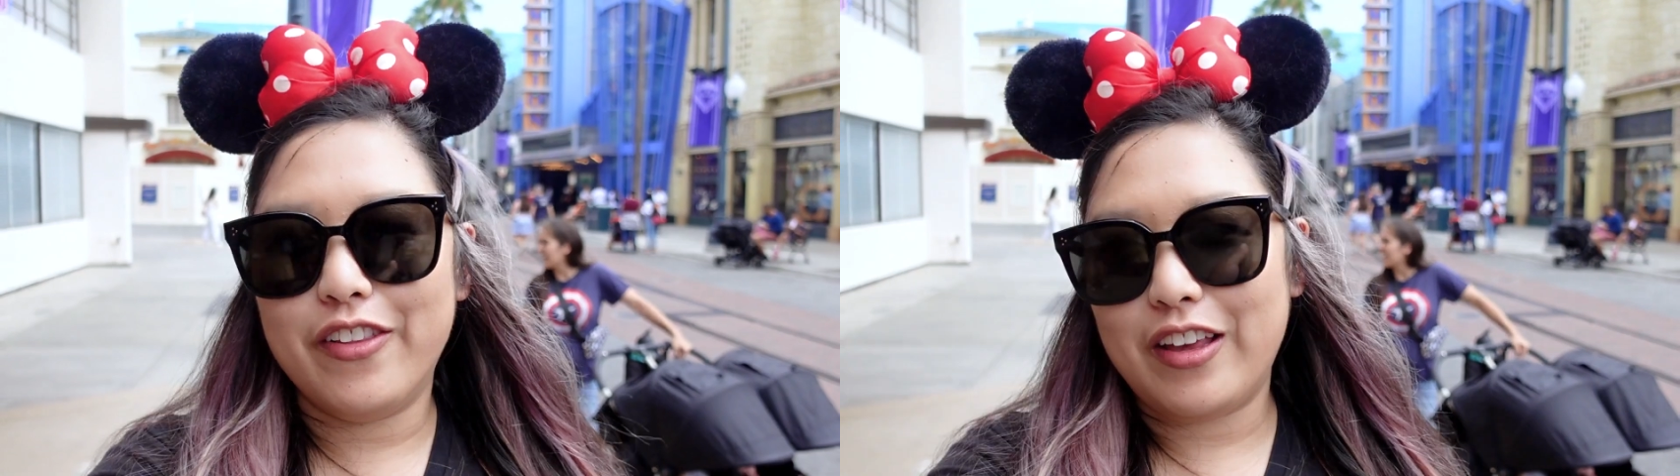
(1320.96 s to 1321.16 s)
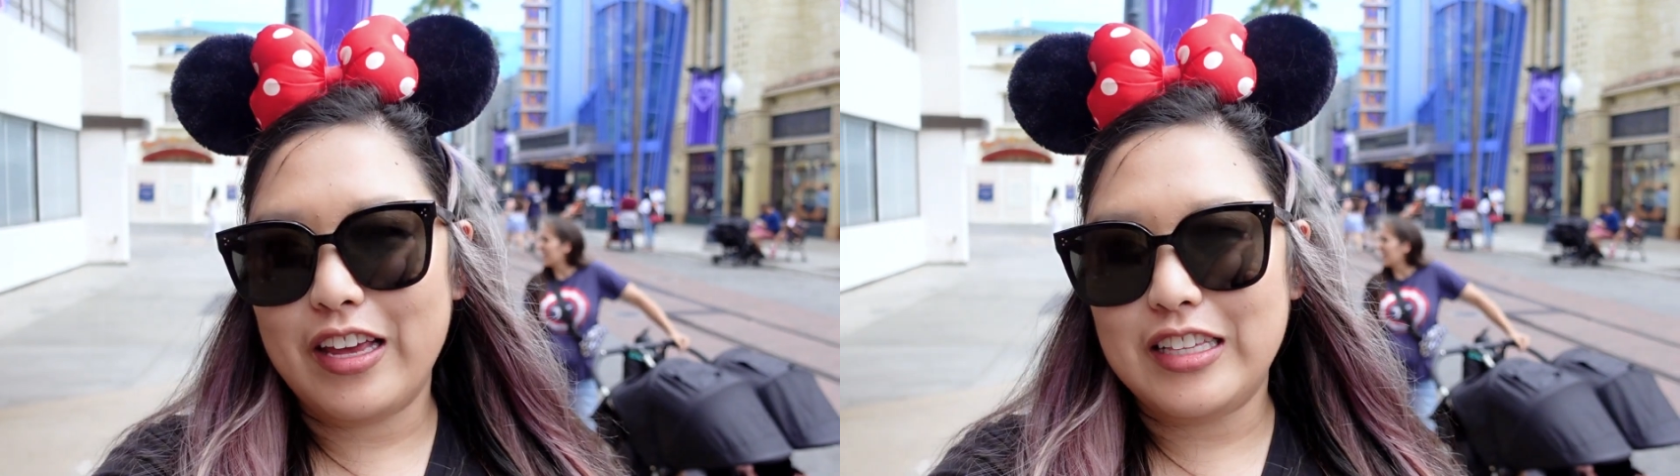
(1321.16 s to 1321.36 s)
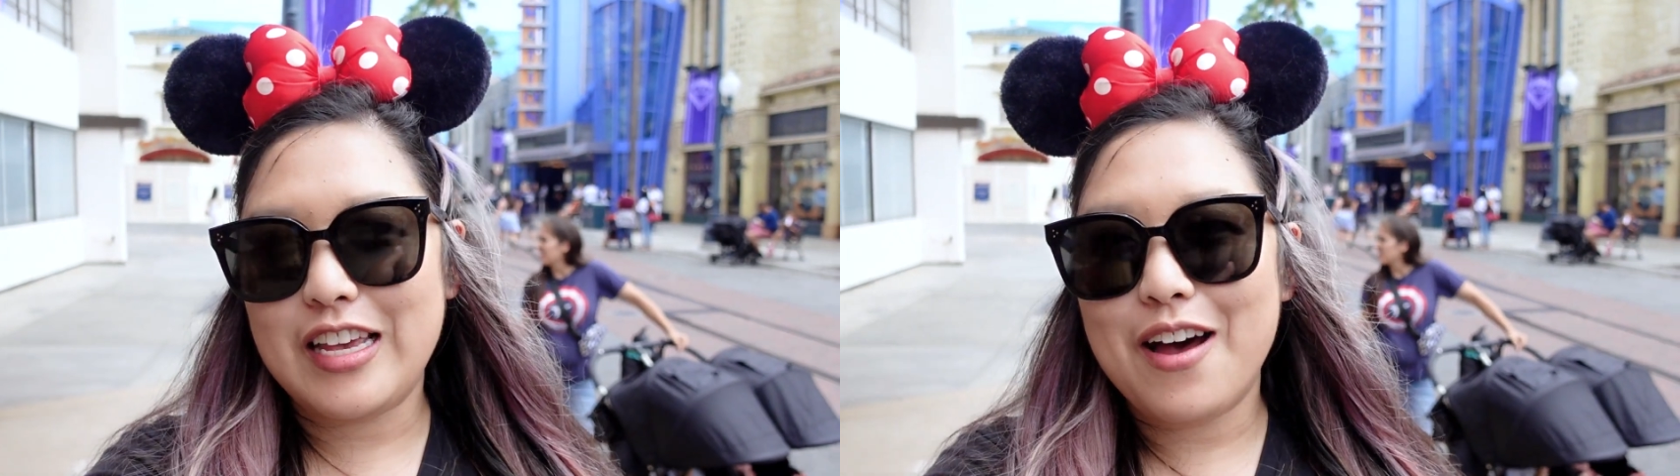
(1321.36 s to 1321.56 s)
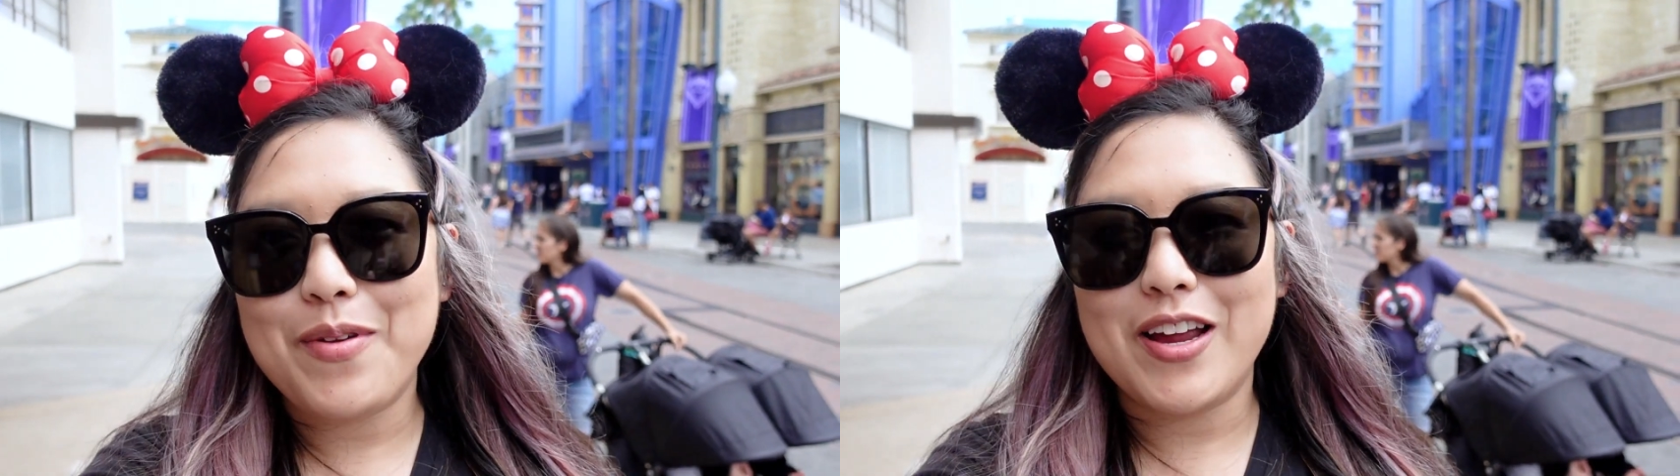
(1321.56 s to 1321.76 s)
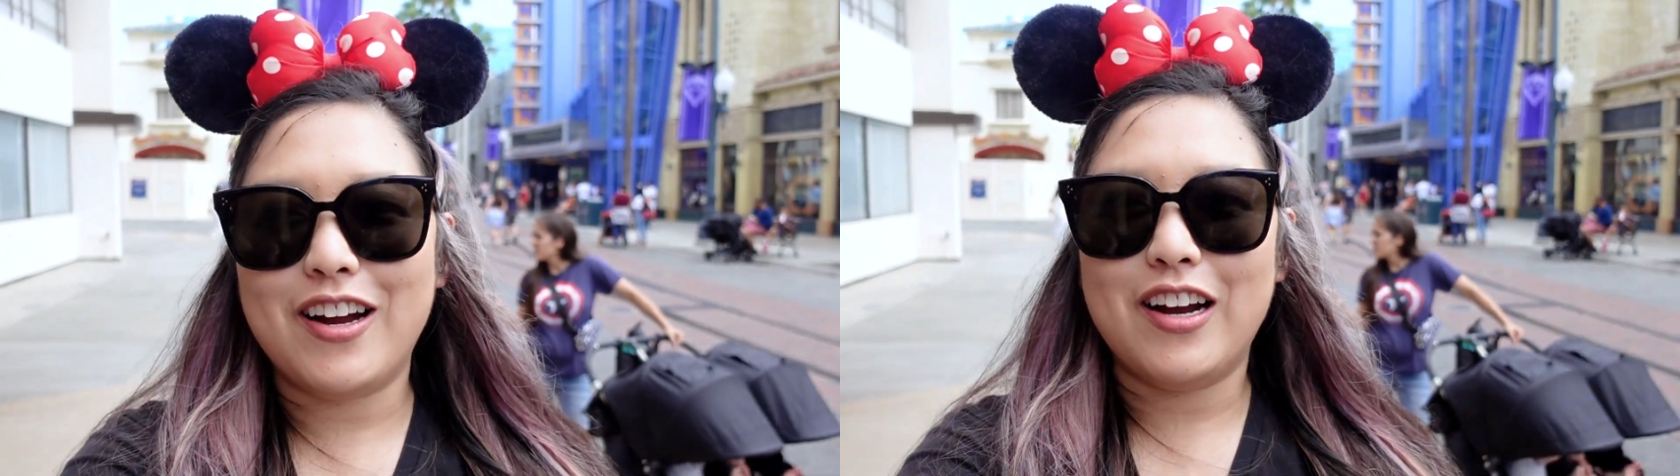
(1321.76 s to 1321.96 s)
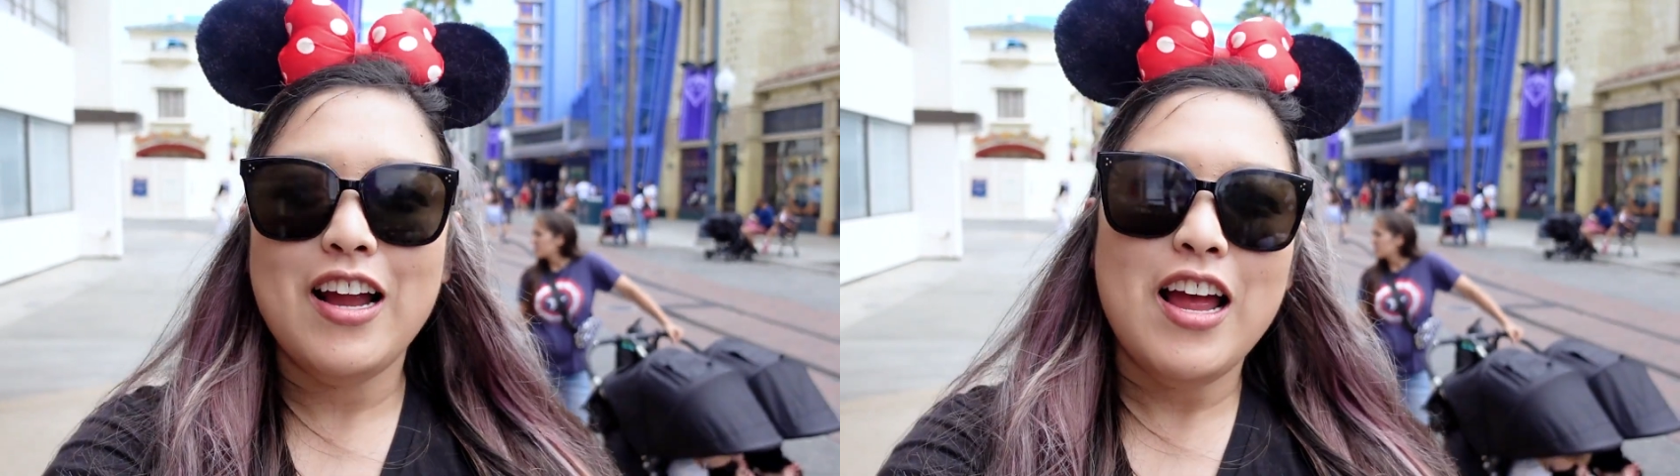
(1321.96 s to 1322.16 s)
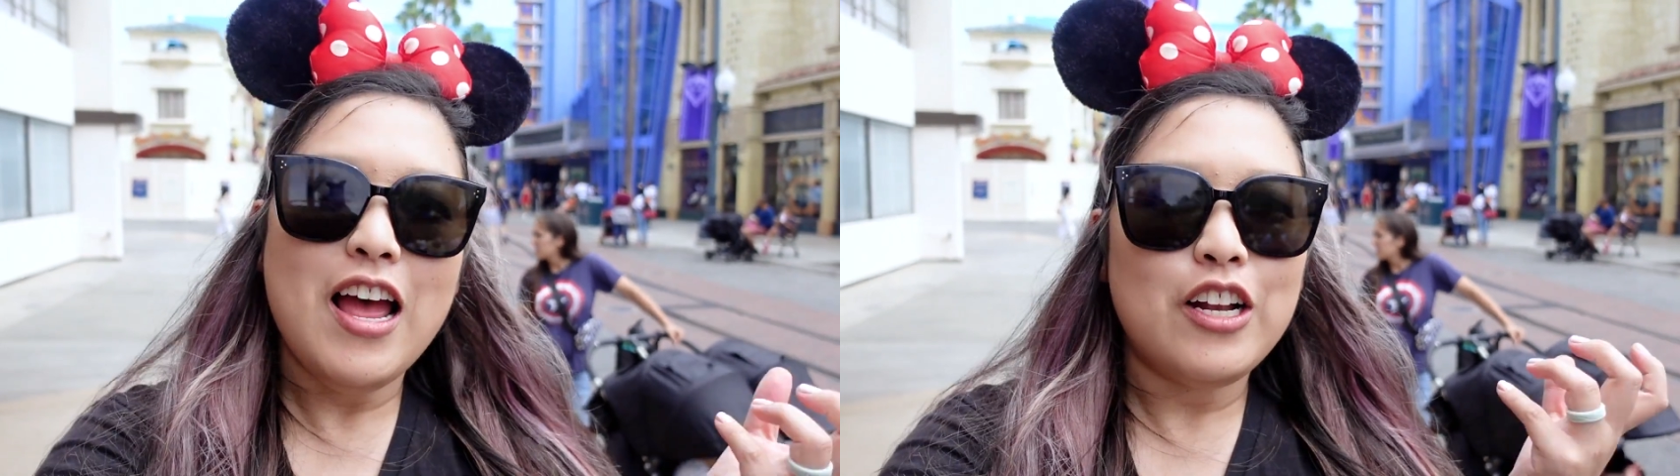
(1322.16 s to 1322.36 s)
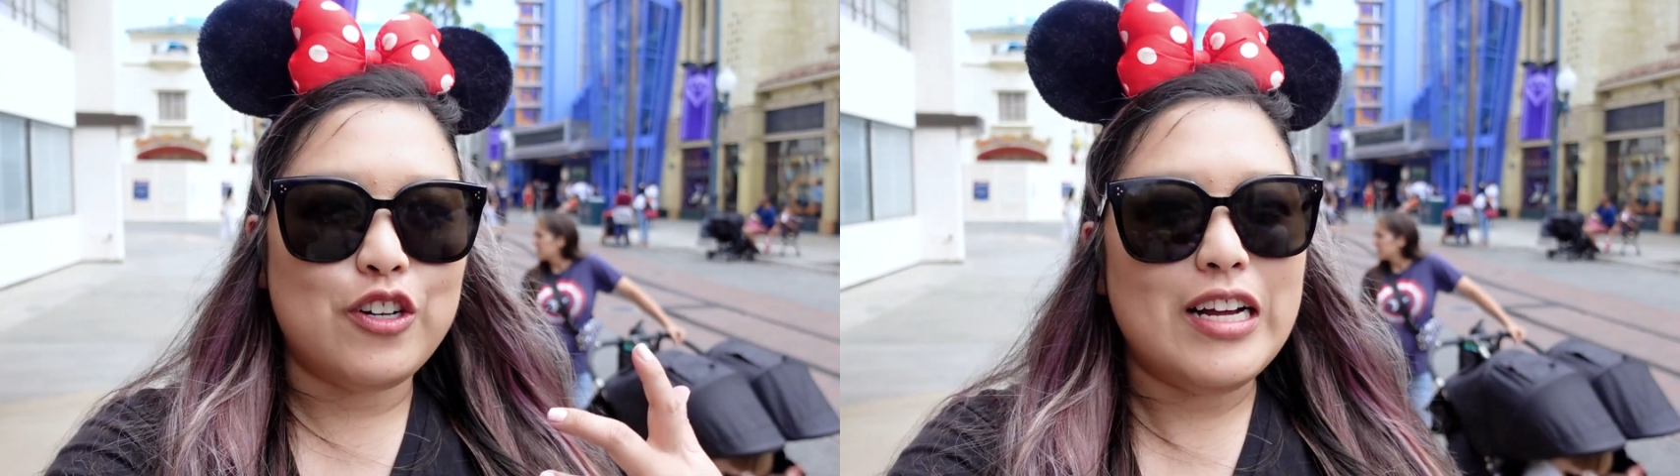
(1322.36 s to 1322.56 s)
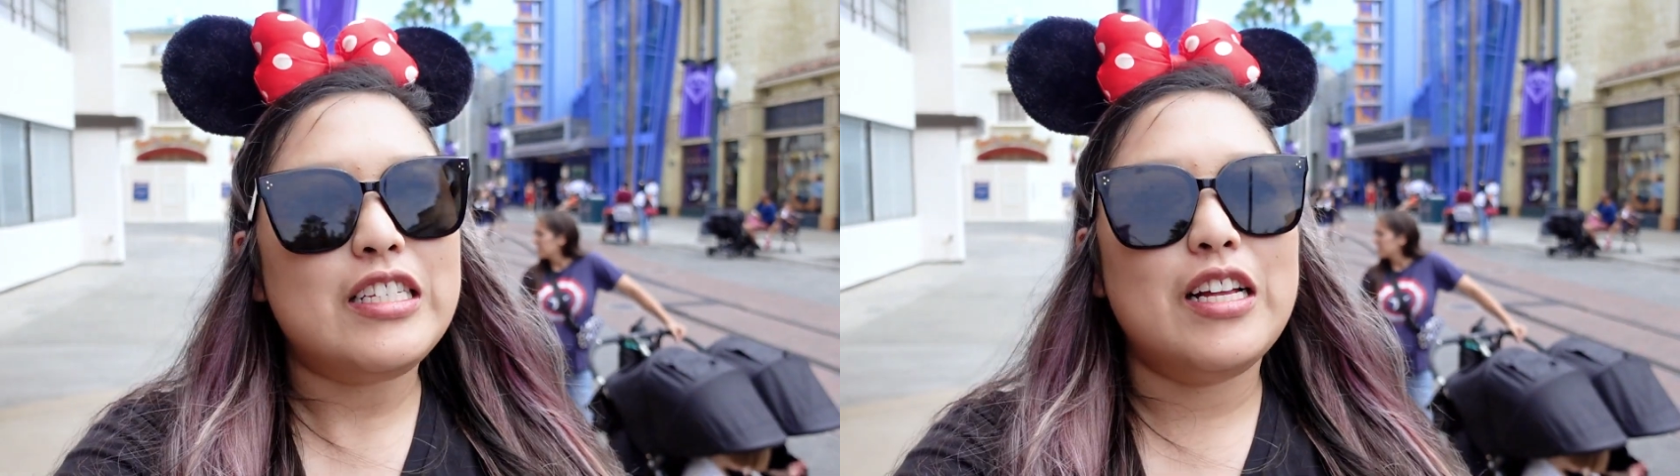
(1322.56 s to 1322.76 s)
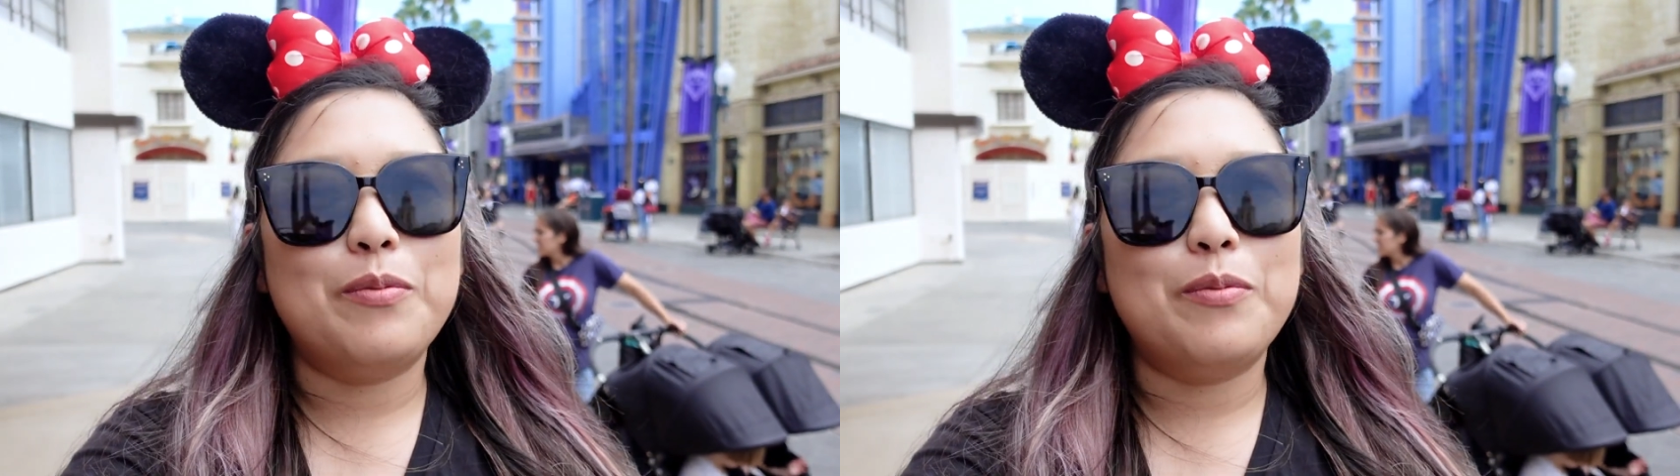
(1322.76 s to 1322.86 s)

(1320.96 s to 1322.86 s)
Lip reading: the kids come here dressed